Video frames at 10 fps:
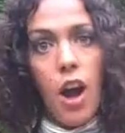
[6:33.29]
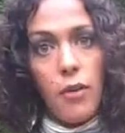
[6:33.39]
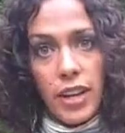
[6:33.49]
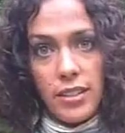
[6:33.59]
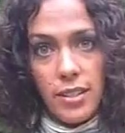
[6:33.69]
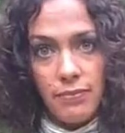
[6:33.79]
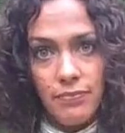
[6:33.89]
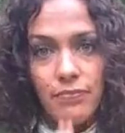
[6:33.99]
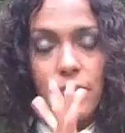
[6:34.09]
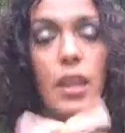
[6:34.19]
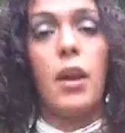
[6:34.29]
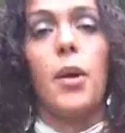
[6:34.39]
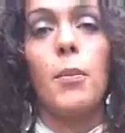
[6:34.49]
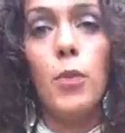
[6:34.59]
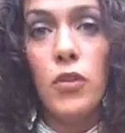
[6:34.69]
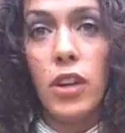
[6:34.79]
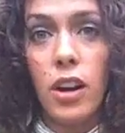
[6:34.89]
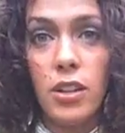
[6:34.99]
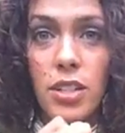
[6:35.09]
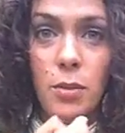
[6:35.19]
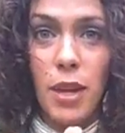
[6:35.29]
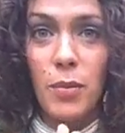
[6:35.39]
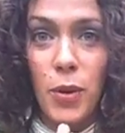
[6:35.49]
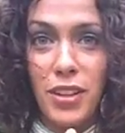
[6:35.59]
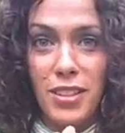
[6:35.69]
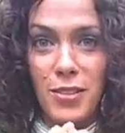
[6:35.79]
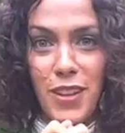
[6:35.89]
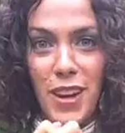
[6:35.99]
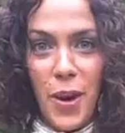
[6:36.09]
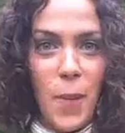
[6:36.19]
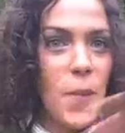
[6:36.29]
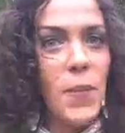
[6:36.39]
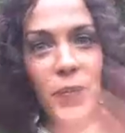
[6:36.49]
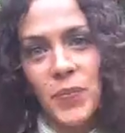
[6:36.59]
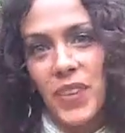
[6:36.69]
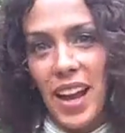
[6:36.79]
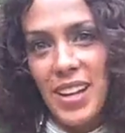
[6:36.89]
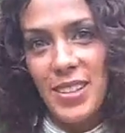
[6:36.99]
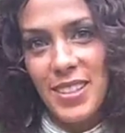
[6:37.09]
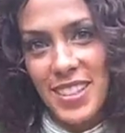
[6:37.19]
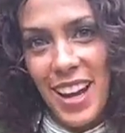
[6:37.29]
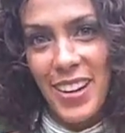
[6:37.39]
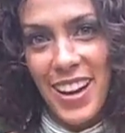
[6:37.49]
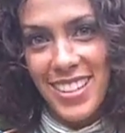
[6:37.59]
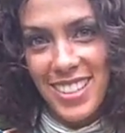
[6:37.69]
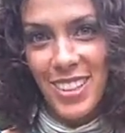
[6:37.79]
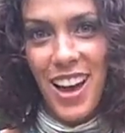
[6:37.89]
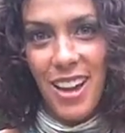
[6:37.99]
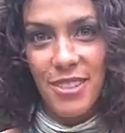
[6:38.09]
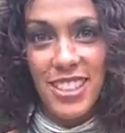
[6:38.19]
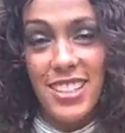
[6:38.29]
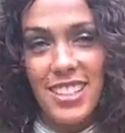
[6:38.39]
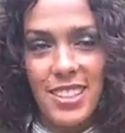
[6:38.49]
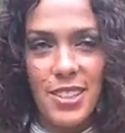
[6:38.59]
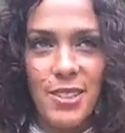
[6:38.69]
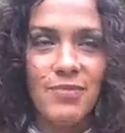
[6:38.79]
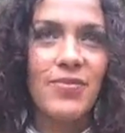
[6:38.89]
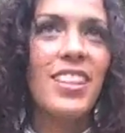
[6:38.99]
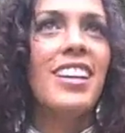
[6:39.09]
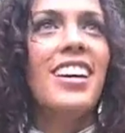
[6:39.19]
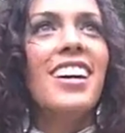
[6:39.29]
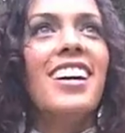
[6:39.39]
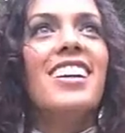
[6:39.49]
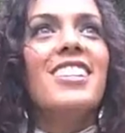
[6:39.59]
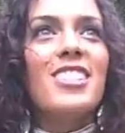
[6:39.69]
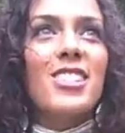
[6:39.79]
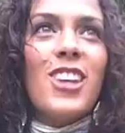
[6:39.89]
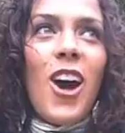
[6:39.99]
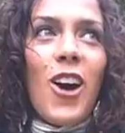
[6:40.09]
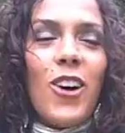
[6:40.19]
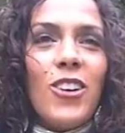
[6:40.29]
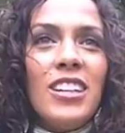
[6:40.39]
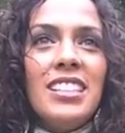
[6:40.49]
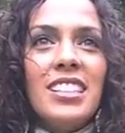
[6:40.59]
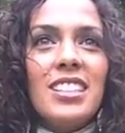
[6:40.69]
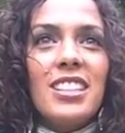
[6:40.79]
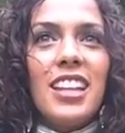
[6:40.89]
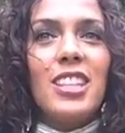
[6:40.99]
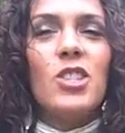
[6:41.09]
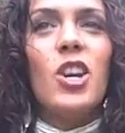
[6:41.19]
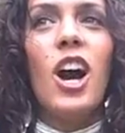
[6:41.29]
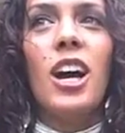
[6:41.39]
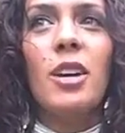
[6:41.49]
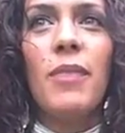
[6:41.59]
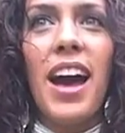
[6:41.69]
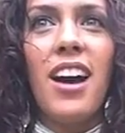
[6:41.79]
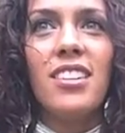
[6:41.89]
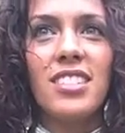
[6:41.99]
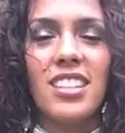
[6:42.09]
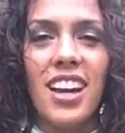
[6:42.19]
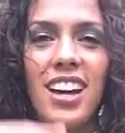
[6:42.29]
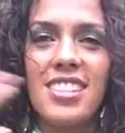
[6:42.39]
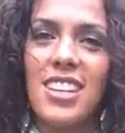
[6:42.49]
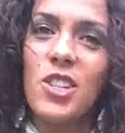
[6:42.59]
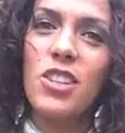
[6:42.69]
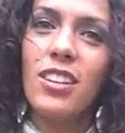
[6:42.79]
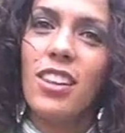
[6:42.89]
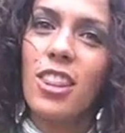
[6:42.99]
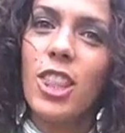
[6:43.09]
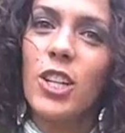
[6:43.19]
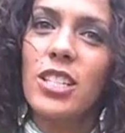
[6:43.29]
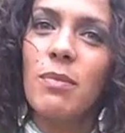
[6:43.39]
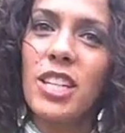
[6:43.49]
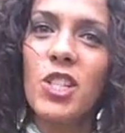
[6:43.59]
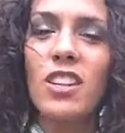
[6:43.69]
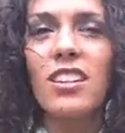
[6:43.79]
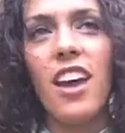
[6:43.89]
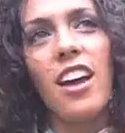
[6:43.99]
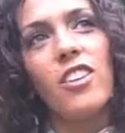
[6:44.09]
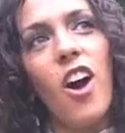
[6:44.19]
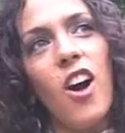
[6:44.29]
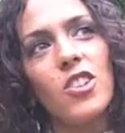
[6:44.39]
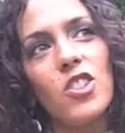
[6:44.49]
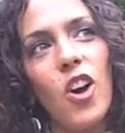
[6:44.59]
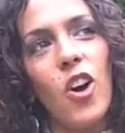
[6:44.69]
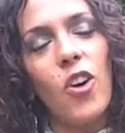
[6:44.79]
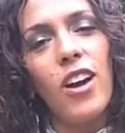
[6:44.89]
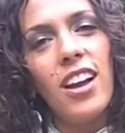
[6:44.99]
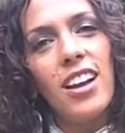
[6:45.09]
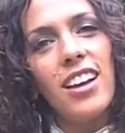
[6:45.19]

Alright, moving on to the main point of this video. I digressed a lot, which I tend to do. So, let's talk about ascension in the third dimension, and also